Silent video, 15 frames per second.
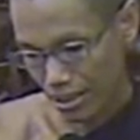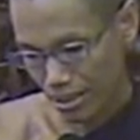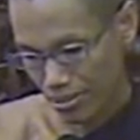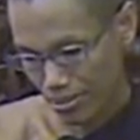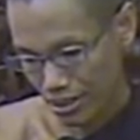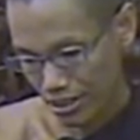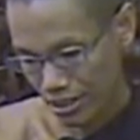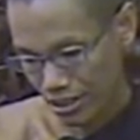uh
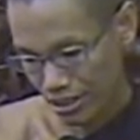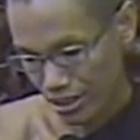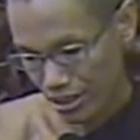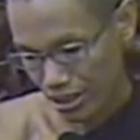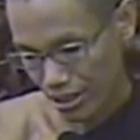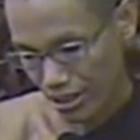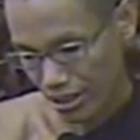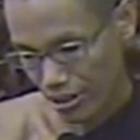because
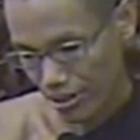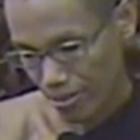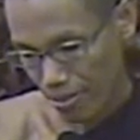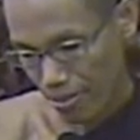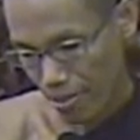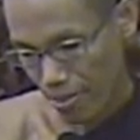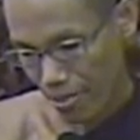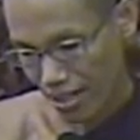of
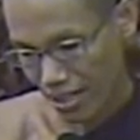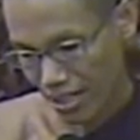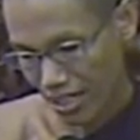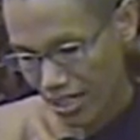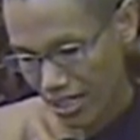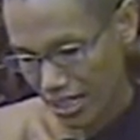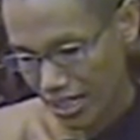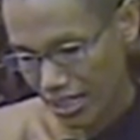uh,
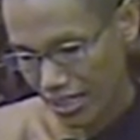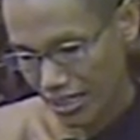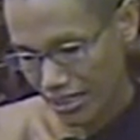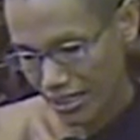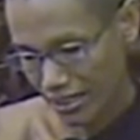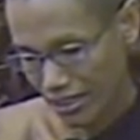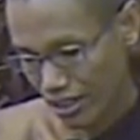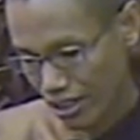
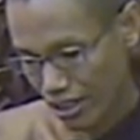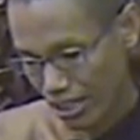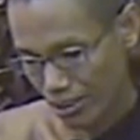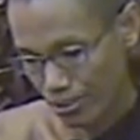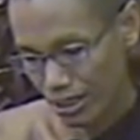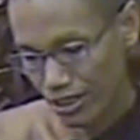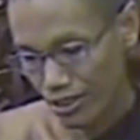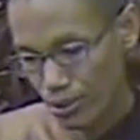not
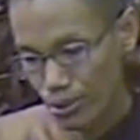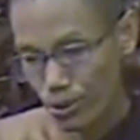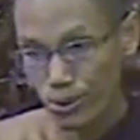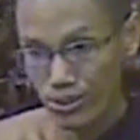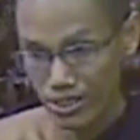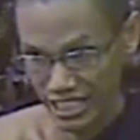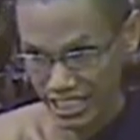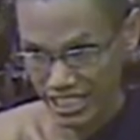having
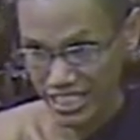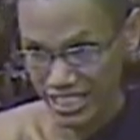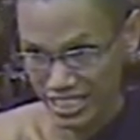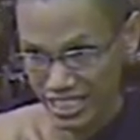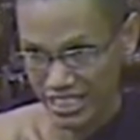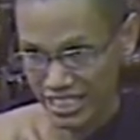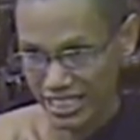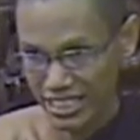root,
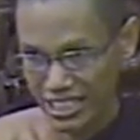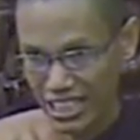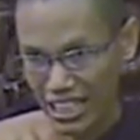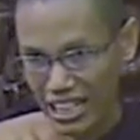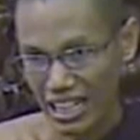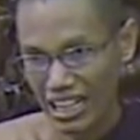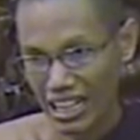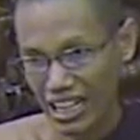uh,
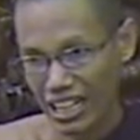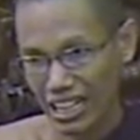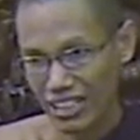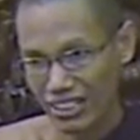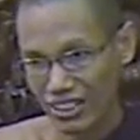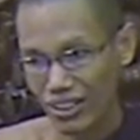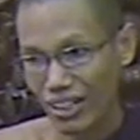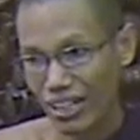
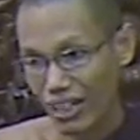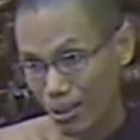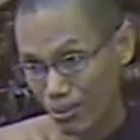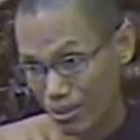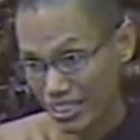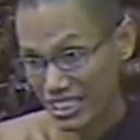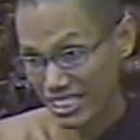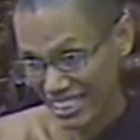not
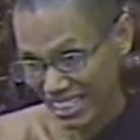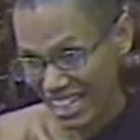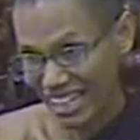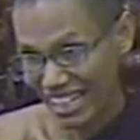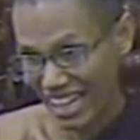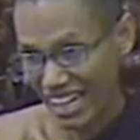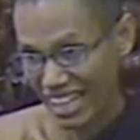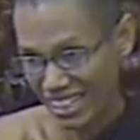have a
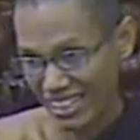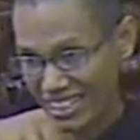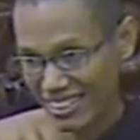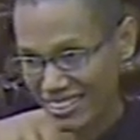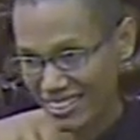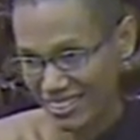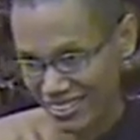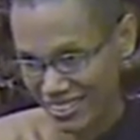desire,
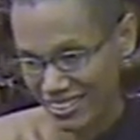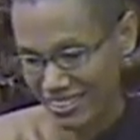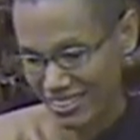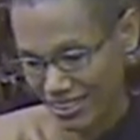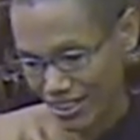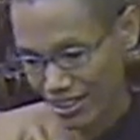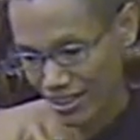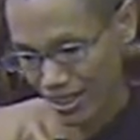
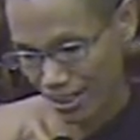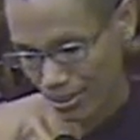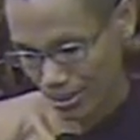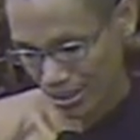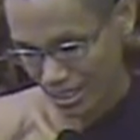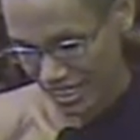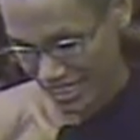not have a